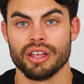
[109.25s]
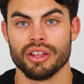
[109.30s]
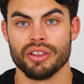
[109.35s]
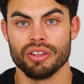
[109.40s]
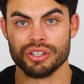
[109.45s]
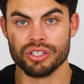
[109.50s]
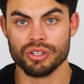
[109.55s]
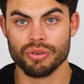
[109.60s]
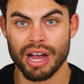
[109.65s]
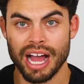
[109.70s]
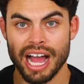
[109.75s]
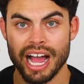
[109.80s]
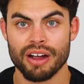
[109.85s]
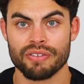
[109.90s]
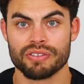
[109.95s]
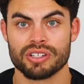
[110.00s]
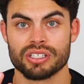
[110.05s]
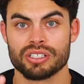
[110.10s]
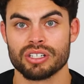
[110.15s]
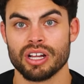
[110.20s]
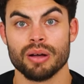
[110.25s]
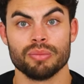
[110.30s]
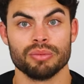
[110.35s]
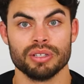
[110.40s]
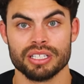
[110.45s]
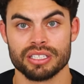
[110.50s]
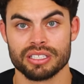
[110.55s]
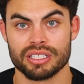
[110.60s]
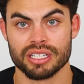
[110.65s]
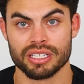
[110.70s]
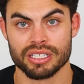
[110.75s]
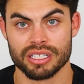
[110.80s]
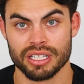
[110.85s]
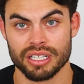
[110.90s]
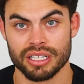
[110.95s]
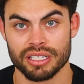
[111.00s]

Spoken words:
then you have to stop listening to